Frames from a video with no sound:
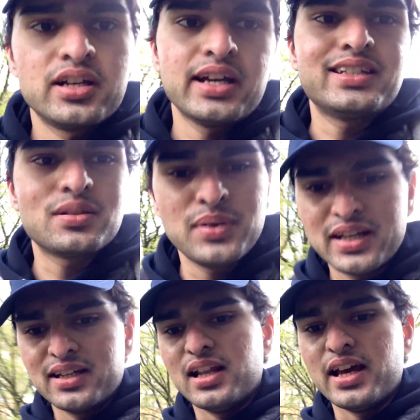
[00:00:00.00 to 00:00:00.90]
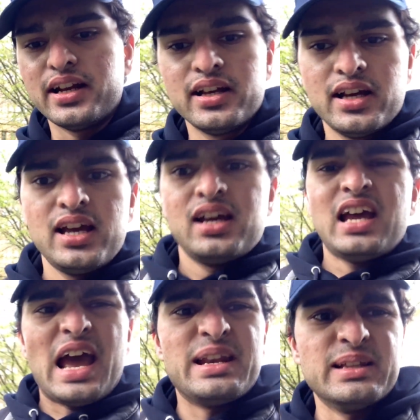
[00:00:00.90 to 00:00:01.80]
It's just being delayed
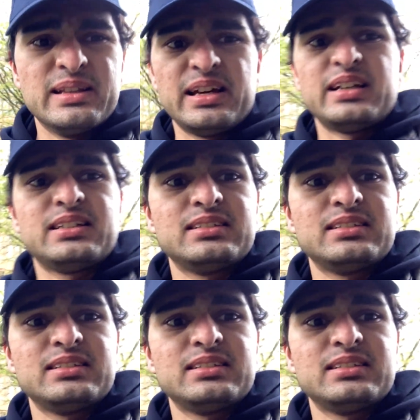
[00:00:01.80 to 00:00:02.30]
and delayed.